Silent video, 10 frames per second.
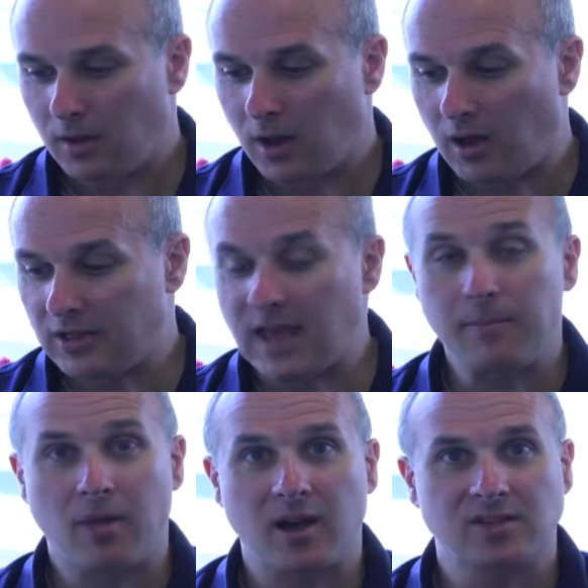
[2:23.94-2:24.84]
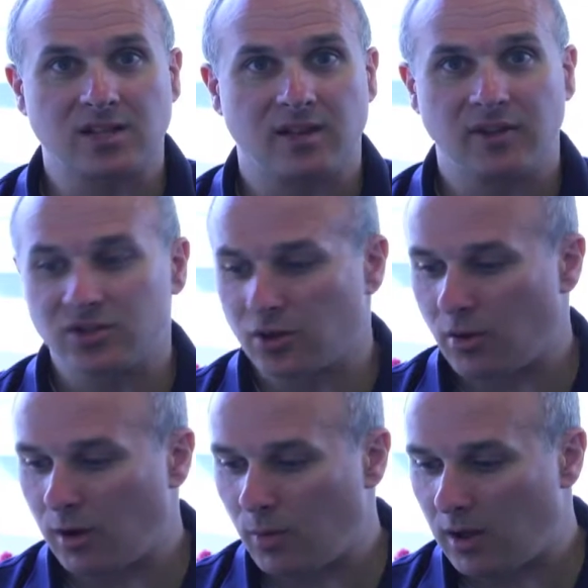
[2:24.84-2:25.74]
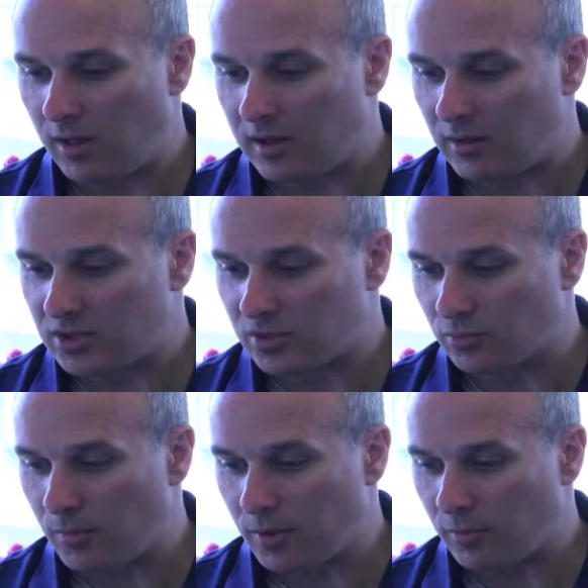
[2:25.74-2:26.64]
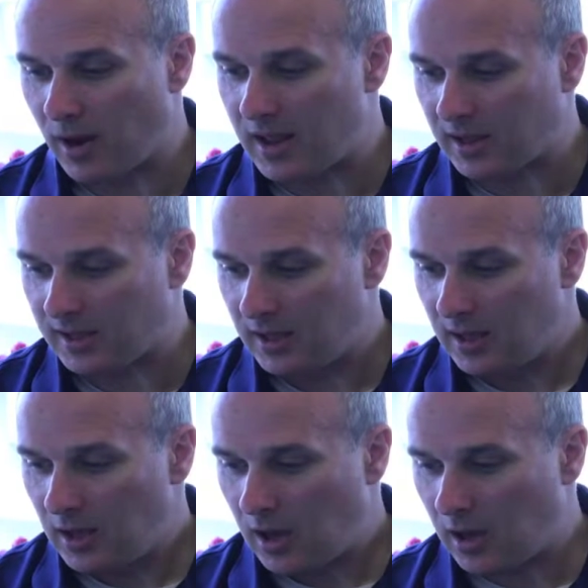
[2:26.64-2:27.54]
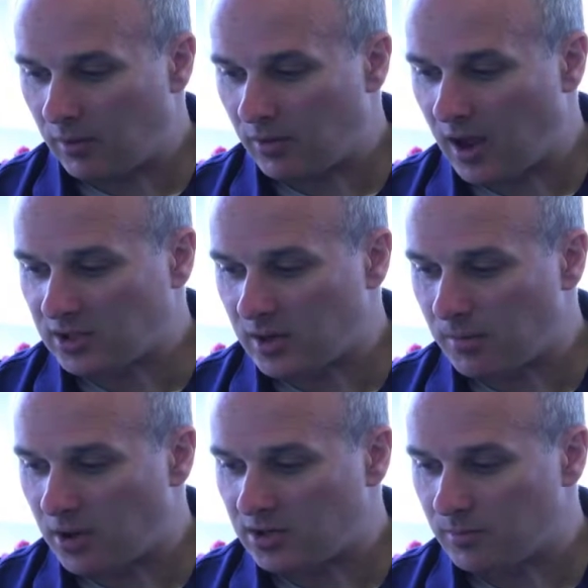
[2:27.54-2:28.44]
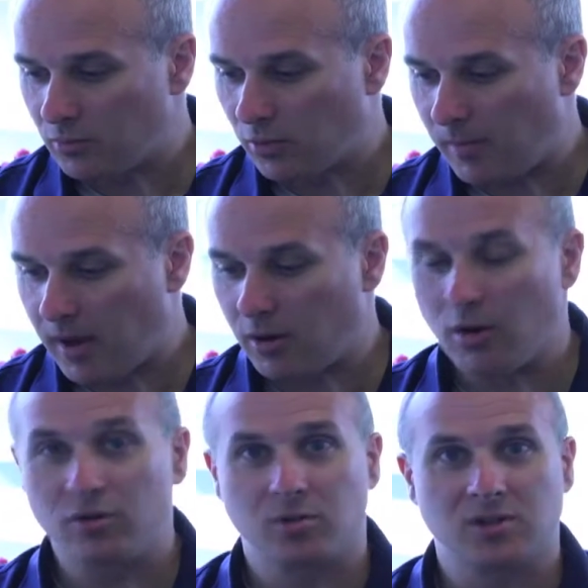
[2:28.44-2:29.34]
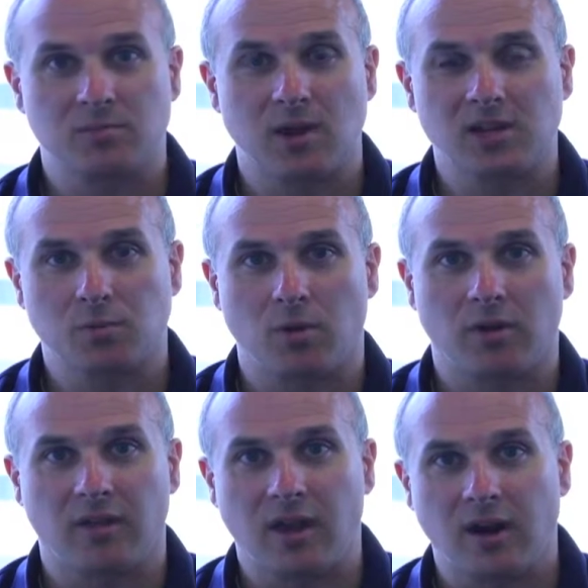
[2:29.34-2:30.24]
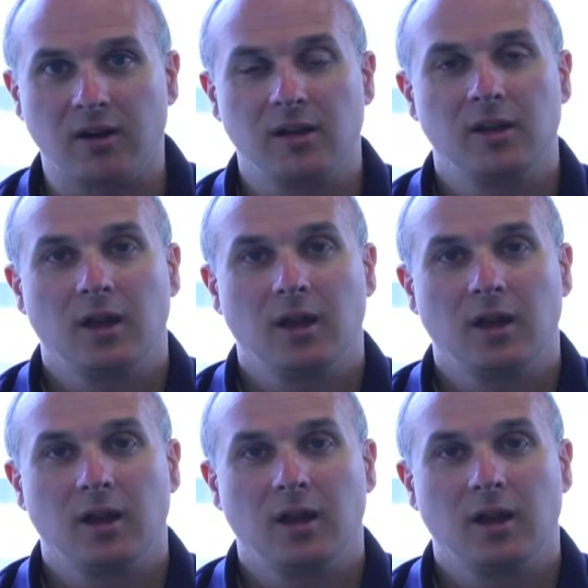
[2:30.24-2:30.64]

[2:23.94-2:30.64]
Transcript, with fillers: Uh, the game blocks activities are going well. I noticed Rupert Rennick, uh, Renata Mundum Ribeiro doing some nice work there.